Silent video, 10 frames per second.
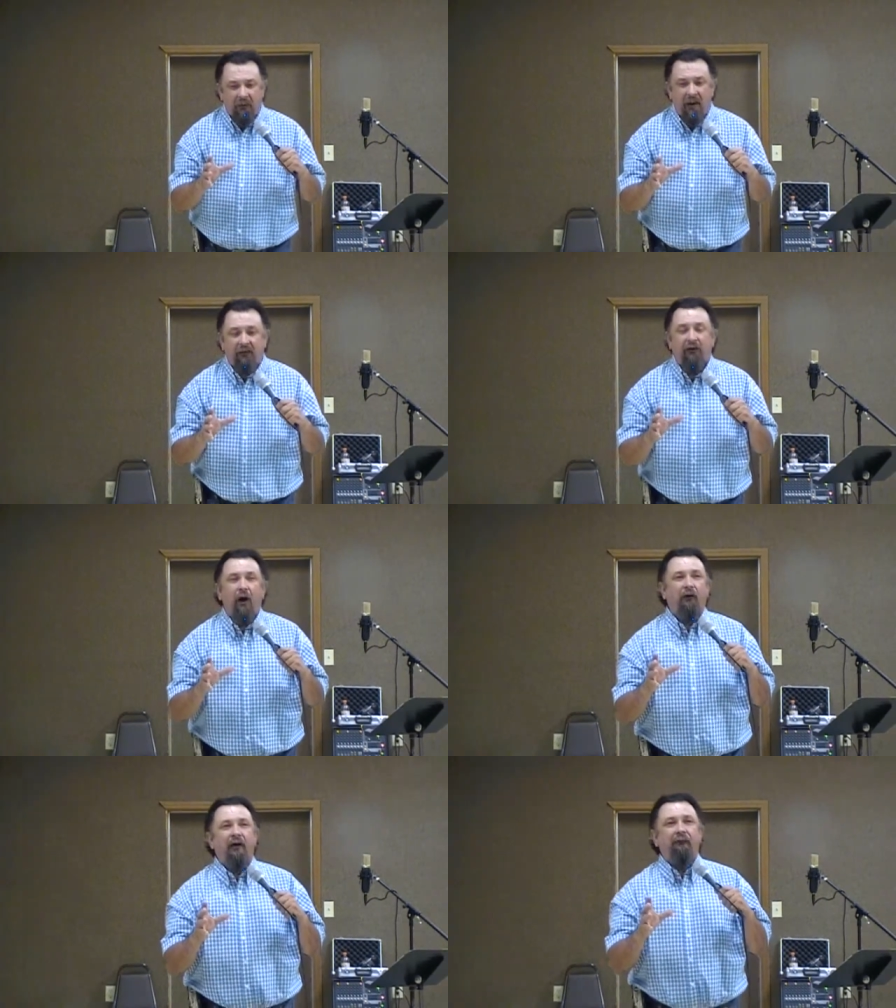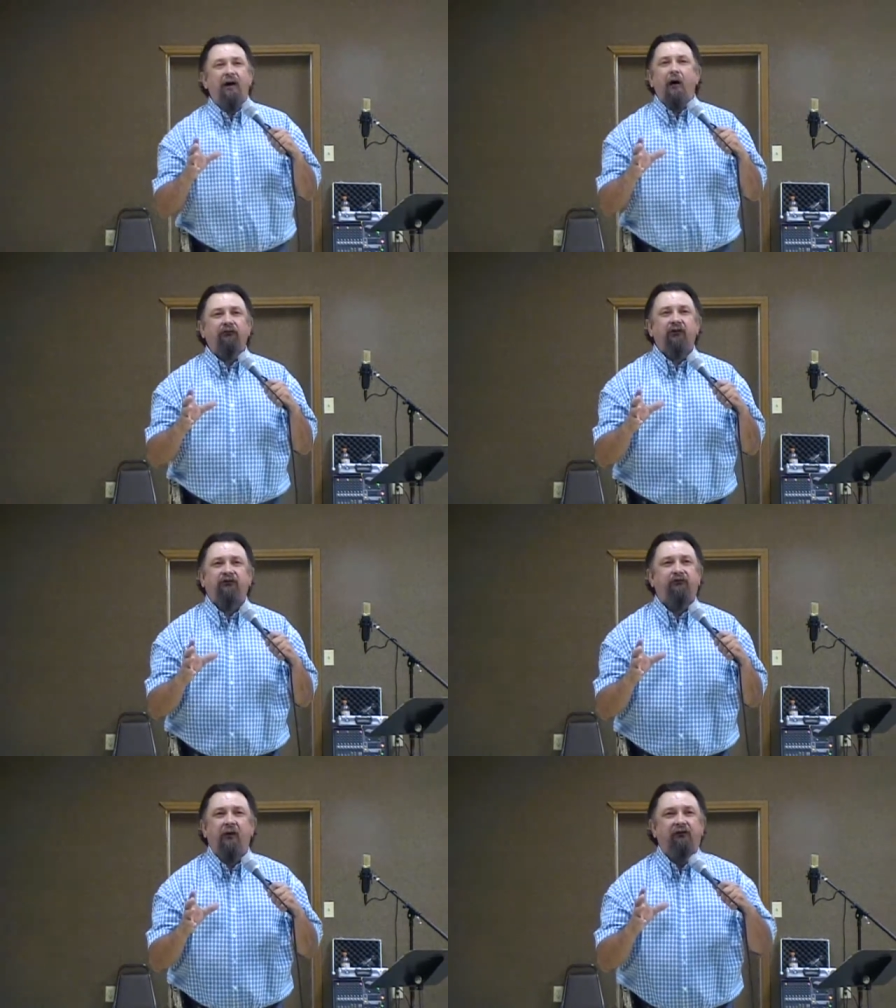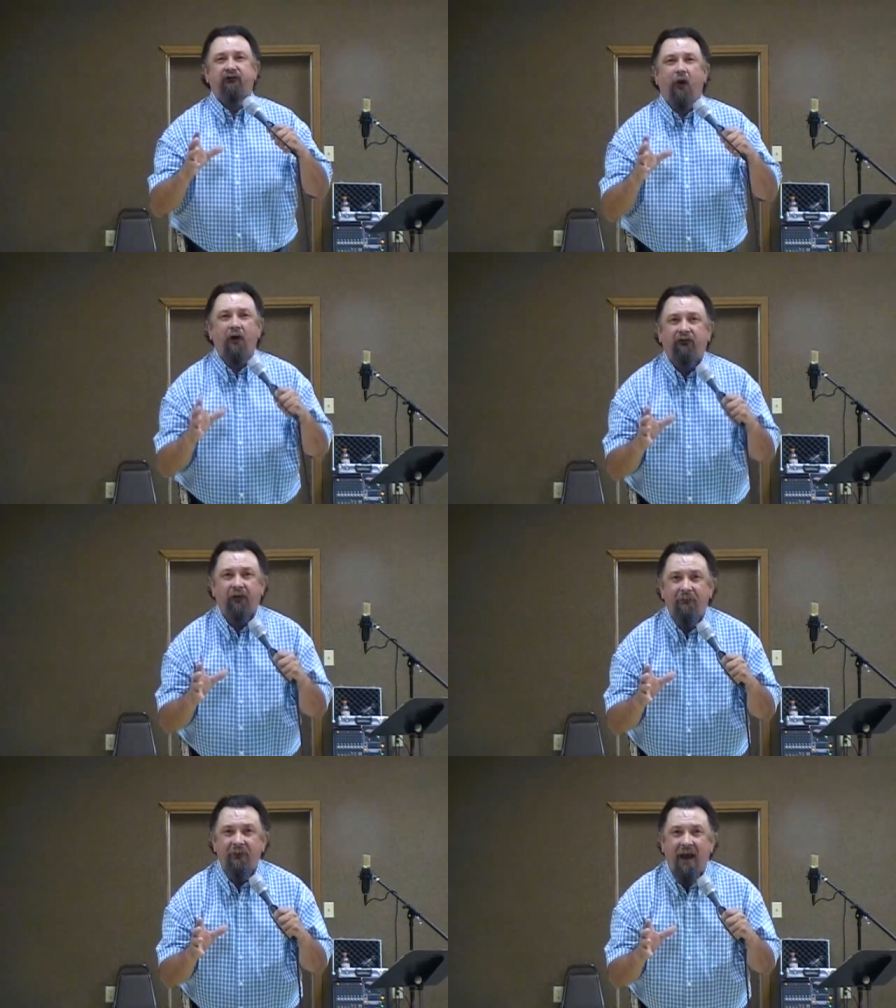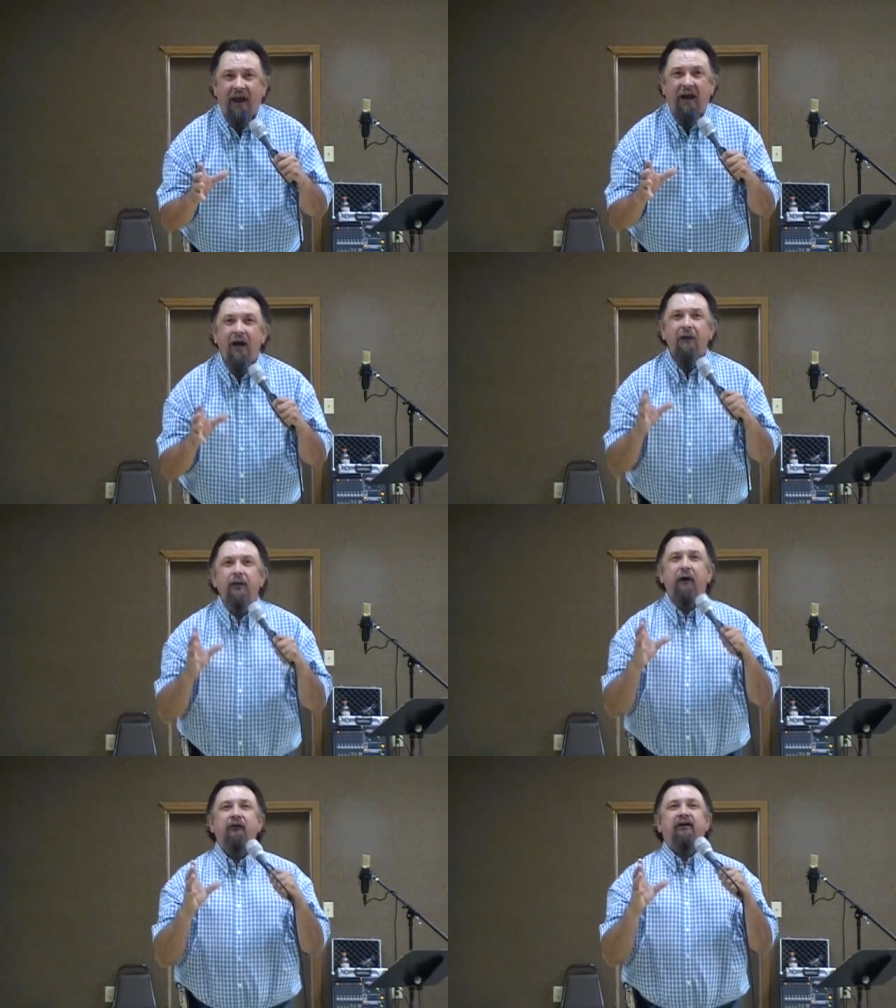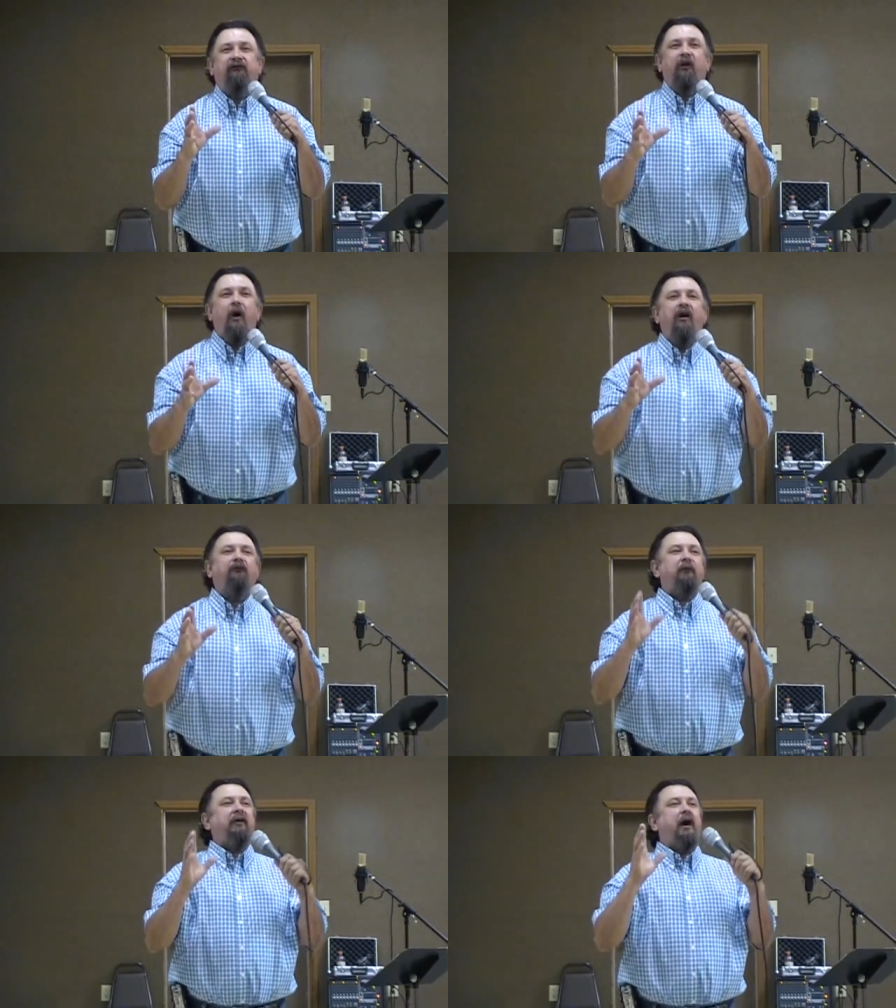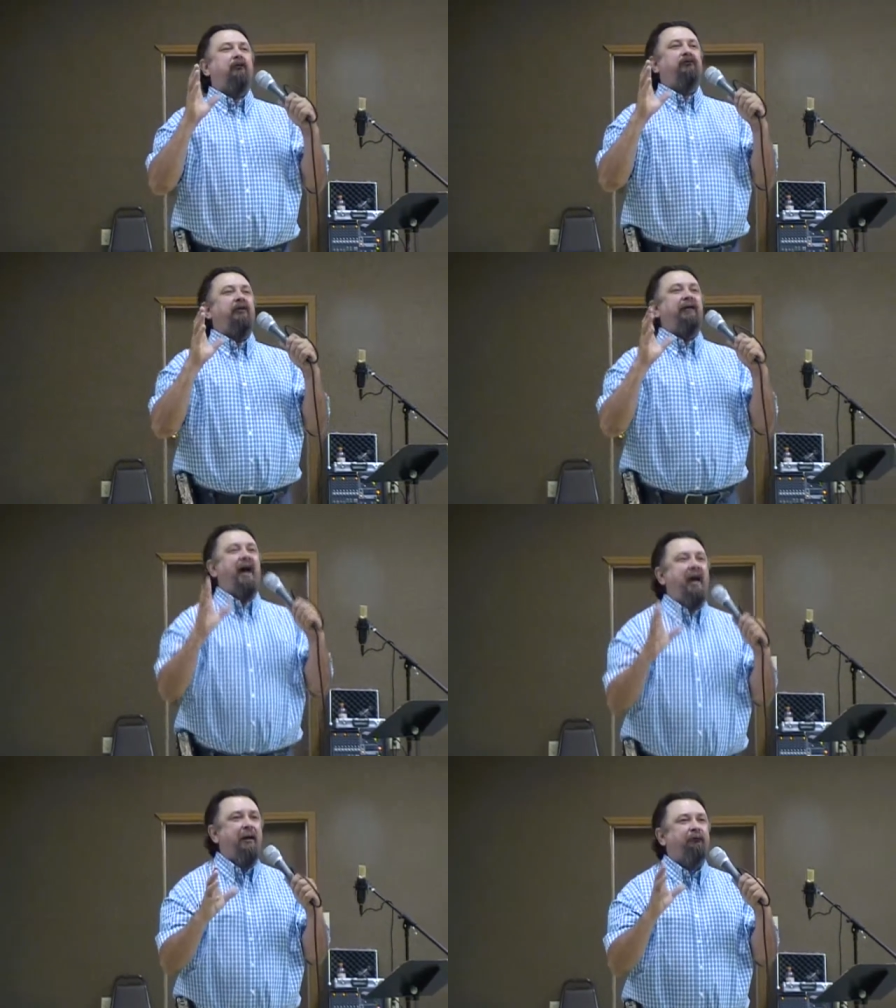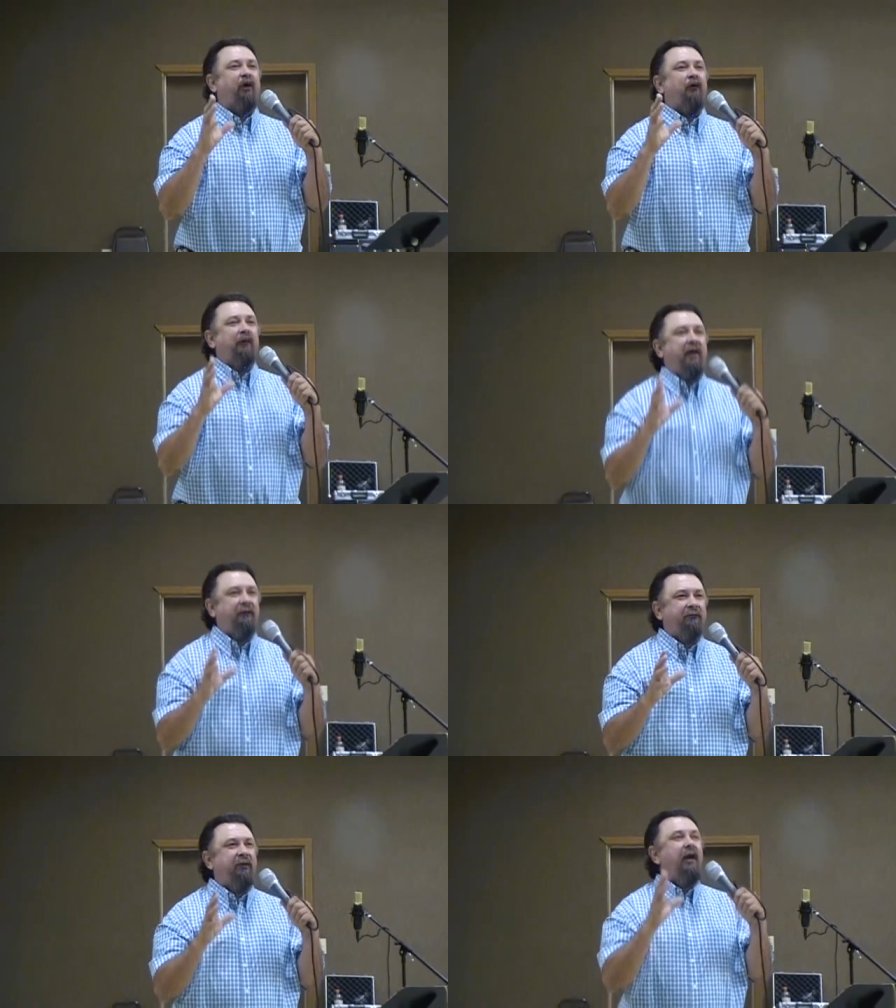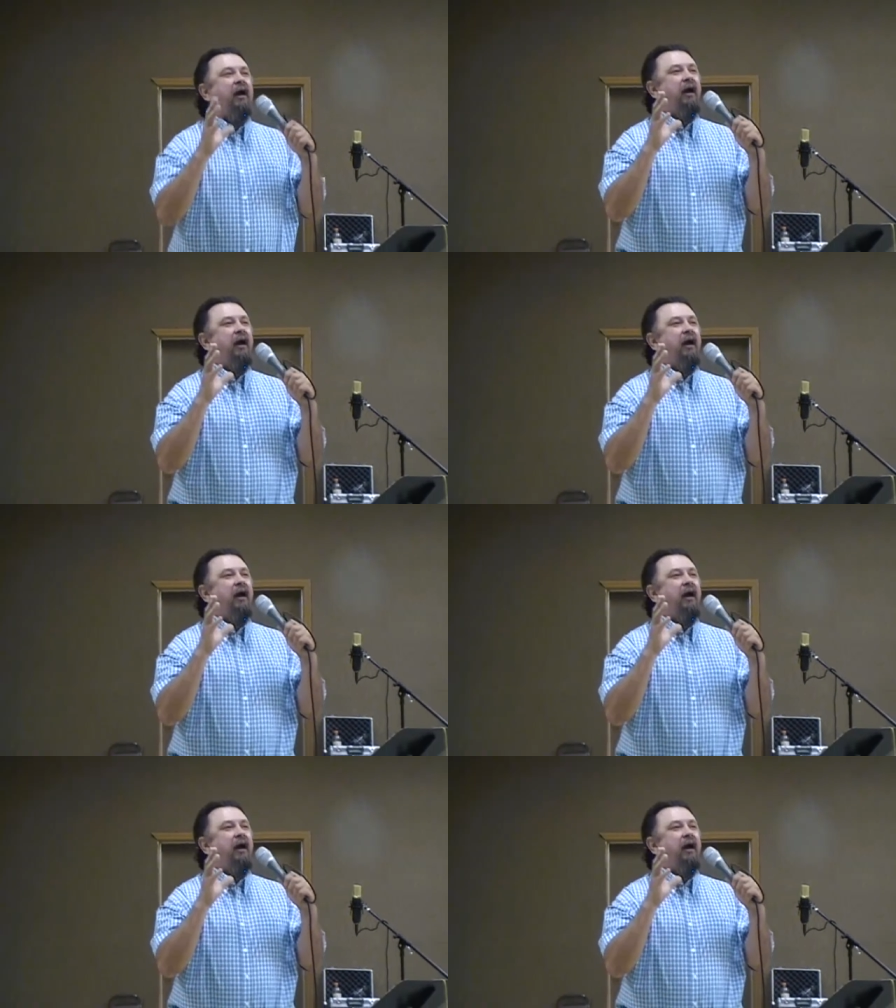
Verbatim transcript: But he told them, don't just rejoice in that, but rejoice because your names are written